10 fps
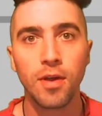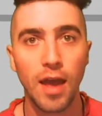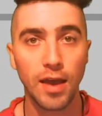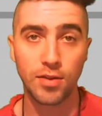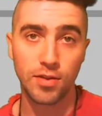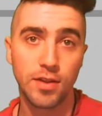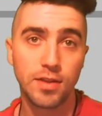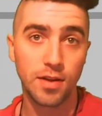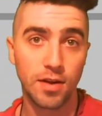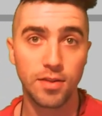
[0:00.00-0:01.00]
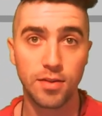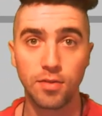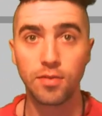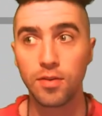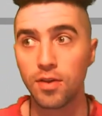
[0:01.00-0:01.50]
actually does
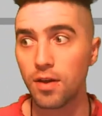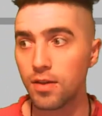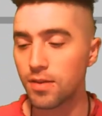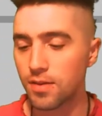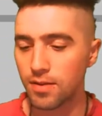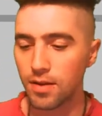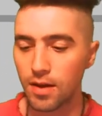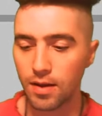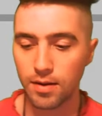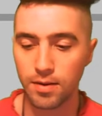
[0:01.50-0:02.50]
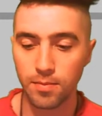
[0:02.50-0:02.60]
does um,